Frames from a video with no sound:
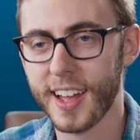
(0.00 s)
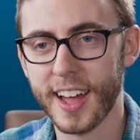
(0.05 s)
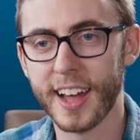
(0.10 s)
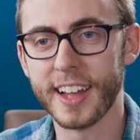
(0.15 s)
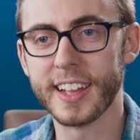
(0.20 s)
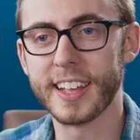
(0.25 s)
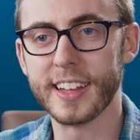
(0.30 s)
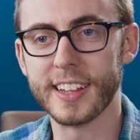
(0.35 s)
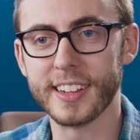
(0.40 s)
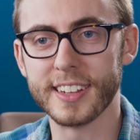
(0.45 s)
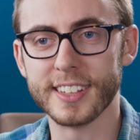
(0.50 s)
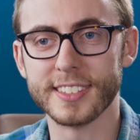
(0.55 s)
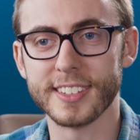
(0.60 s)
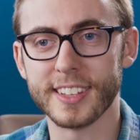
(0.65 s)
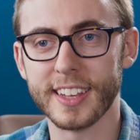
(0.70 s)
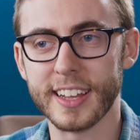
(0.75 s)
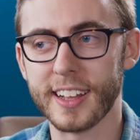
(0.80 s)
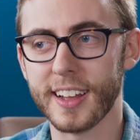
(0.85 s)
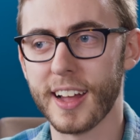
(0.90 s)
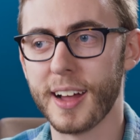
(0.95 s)
again, it's
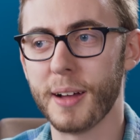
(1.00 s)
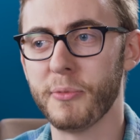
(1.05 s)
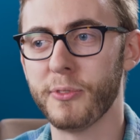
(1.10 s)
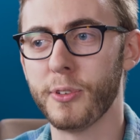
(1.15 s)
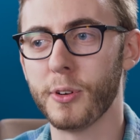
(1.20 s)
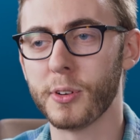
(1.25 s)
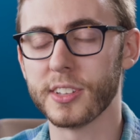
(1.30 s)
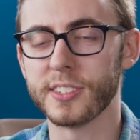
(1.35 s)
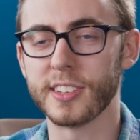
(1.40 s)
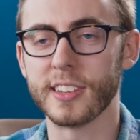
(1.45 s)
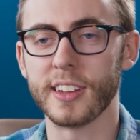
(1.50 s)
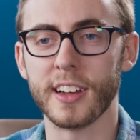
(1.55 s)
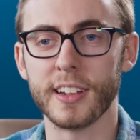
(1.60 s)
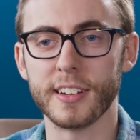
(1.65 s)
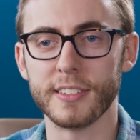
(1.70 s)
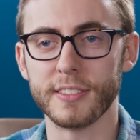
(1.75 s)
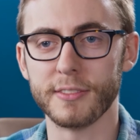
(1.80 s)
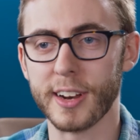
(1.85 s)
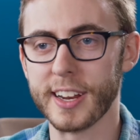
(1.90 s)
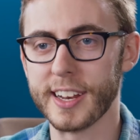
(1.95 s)
like I'm focusing
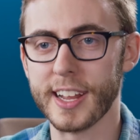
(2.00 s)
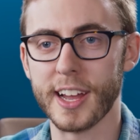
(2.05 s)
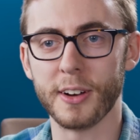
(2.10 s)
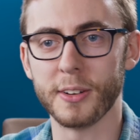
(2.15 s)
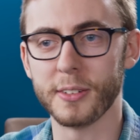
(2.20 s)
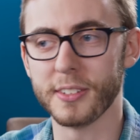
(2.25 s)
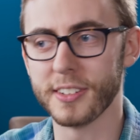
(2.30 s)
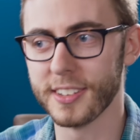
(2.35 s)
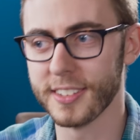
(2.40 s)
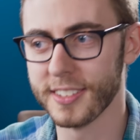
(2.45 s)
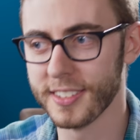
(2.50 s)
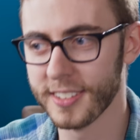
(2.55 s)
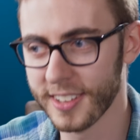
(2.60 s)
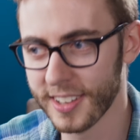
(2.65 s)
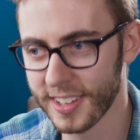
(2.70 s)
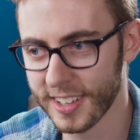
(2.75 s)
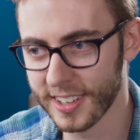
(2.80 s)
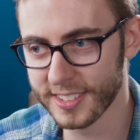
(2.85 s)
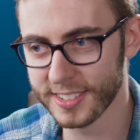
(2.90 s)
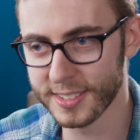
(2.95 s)
on right now
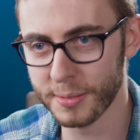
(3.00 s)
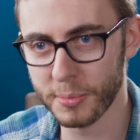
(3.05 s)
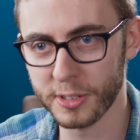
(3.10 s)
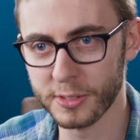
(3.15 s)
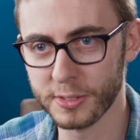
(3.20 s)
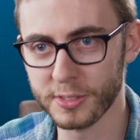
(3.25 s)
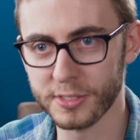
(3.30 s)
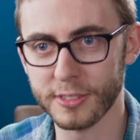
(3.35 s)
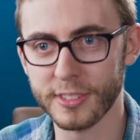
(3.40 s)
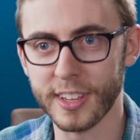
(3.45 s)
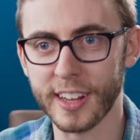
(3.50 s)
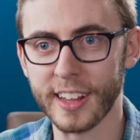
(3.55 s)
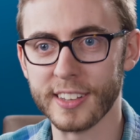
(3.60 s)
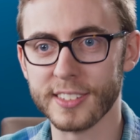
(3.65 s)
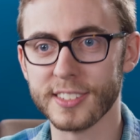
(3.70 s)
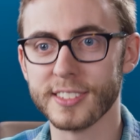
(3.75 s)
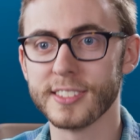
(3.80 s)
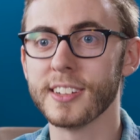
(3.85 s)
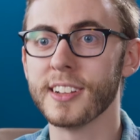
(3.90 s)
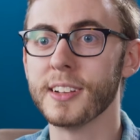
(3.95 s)
someone who's creating a
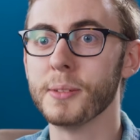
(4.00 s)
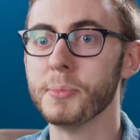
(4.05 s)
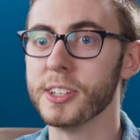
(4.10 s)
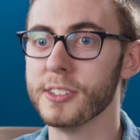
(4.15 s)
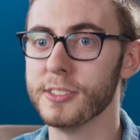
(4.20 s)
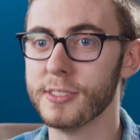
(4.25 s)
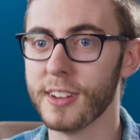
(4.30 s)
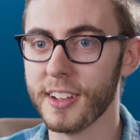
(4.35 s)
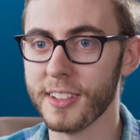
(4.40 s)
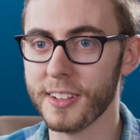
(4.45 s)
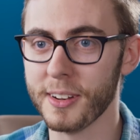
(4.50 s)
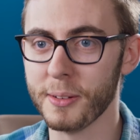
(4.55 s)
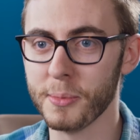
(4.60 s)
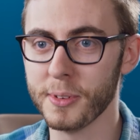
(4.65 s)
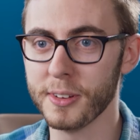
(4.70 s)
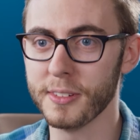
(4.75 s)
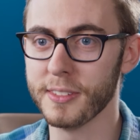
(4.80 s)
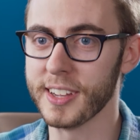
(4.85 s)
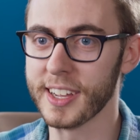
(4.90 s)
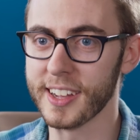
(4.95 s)
still image rather than a
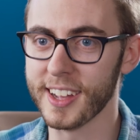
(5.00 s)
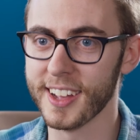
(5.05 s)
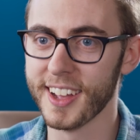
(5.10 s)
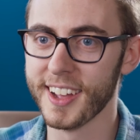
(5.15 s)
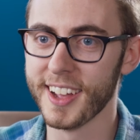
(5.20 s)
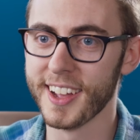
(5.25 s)
movie.